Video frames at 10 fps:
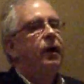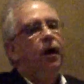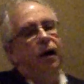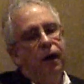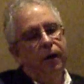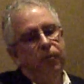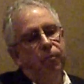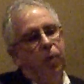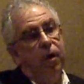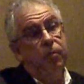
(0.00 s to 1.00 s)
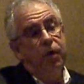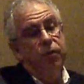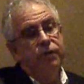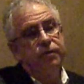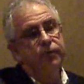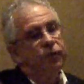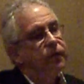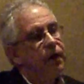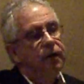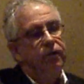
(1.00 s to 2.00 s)
Part of my reason for
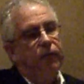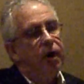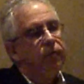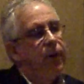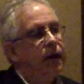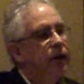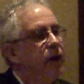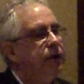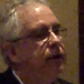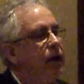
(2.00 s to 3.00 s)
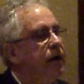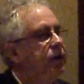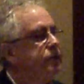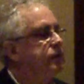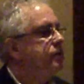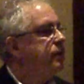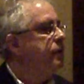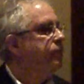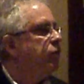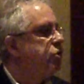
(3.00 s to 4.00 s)
getting involved back in 1990 is that the
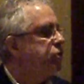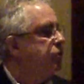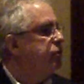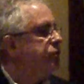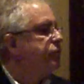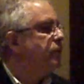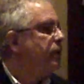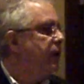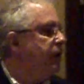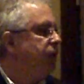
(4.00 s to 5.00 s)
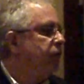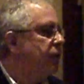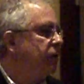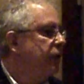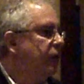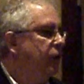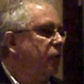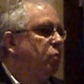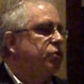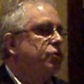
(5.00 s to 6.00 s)
Fresh Kills landfill
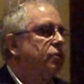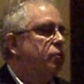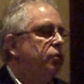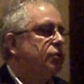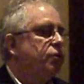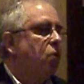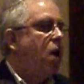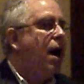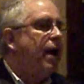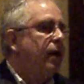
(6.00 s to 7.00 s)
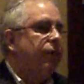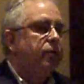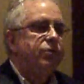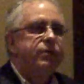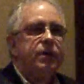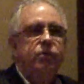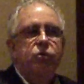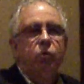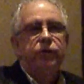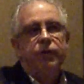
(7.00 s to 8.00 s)
was so high, I think it was 10
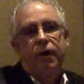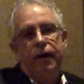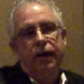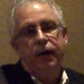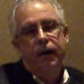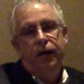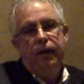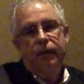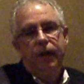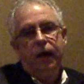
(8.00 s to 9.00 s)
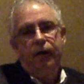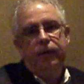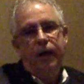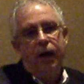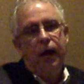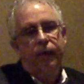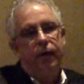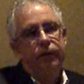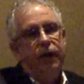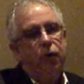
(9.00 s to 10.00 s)
stories high, that they
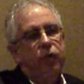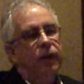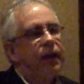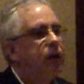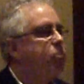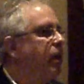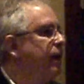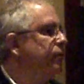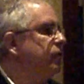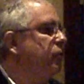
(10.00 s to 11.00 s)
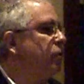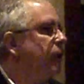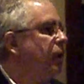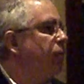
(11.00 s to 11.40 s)
couldn't land planes at Newark